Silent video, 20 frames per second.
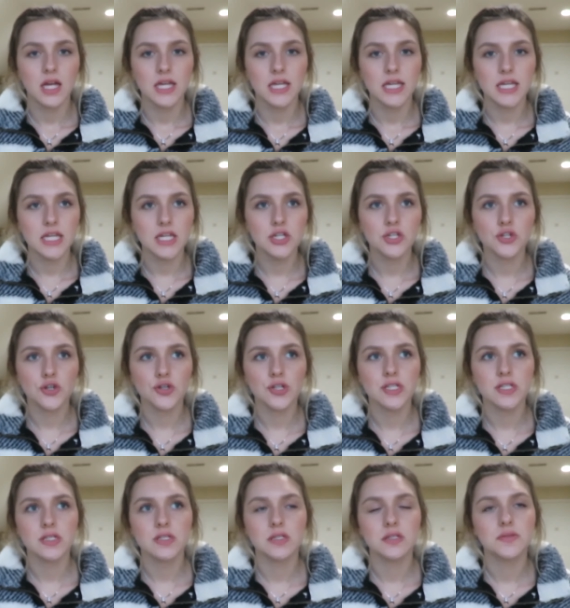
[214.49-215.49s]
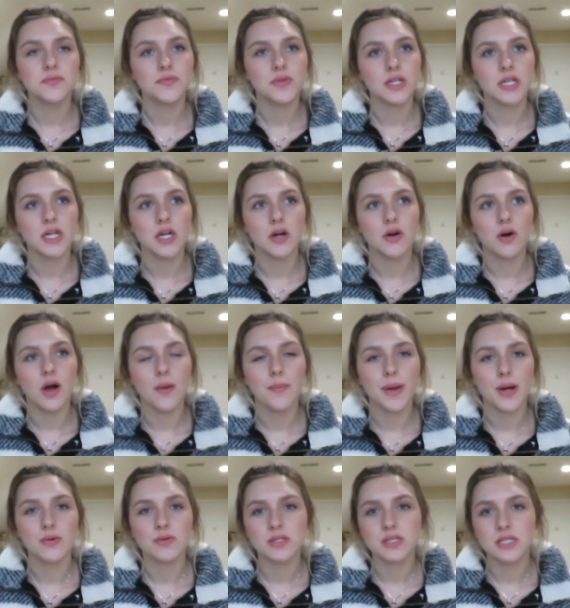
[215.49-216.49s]
he showed us this video
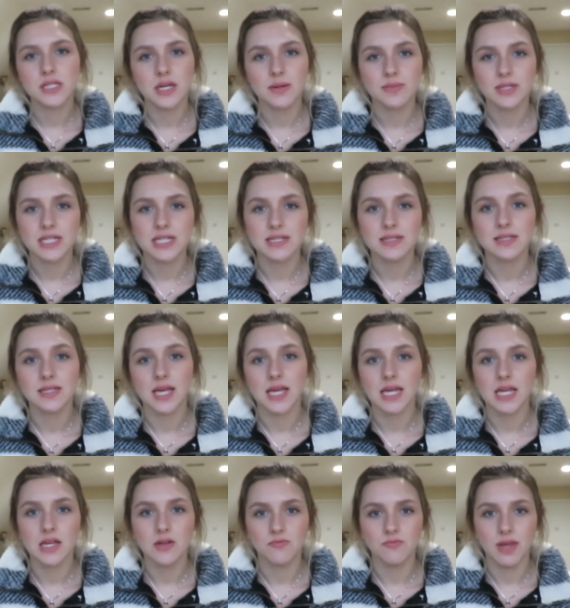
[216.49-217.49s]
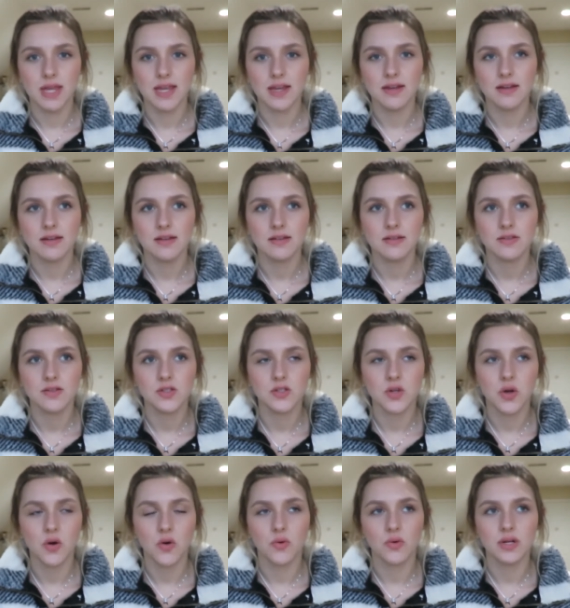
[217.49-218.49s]
about CMTs that he had made.
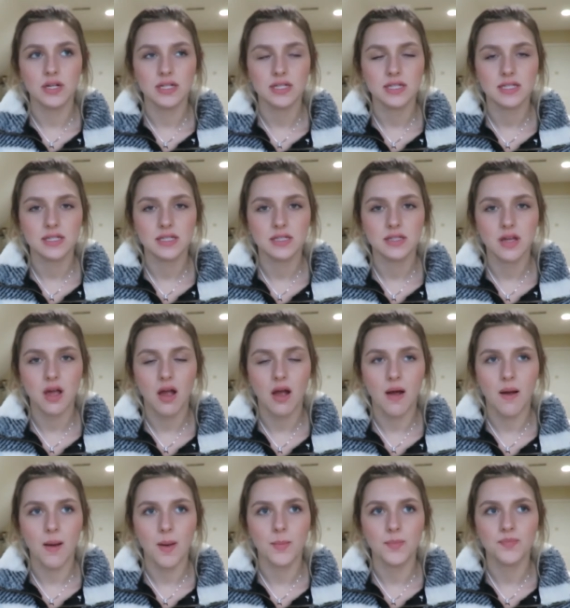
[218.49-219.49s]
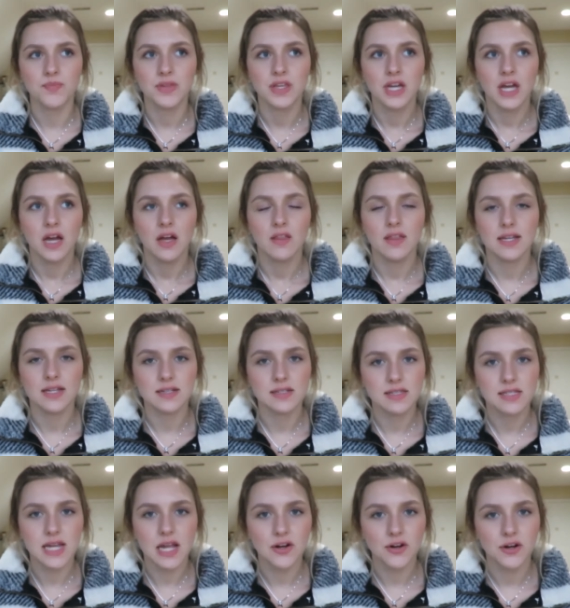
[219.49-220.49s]
So it's um, like a
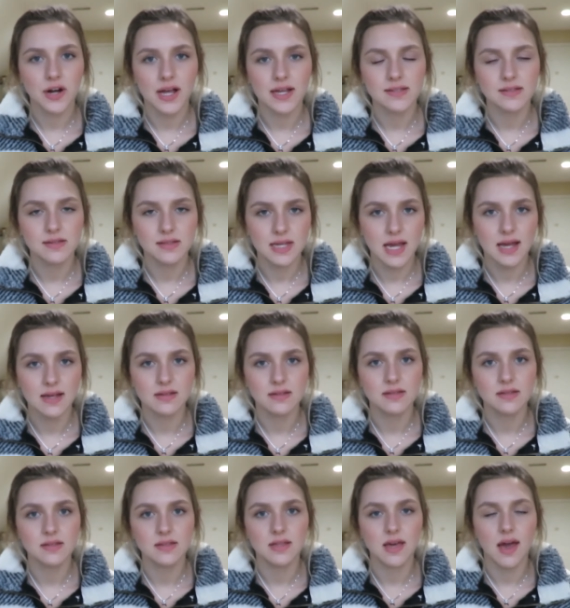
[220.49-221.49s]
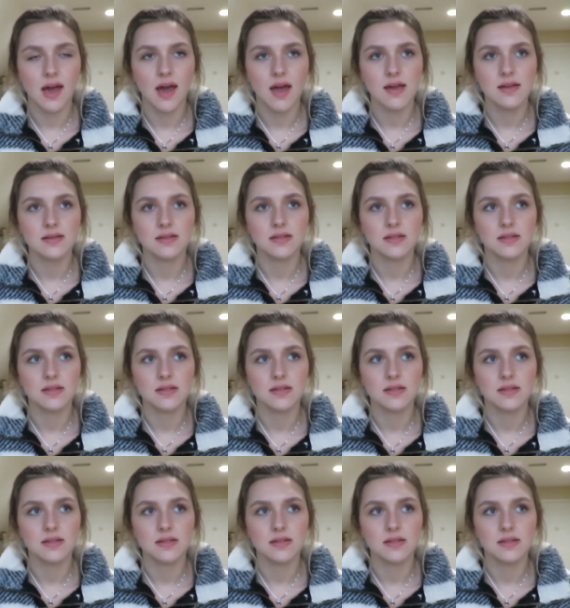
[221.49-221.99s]
standardized test that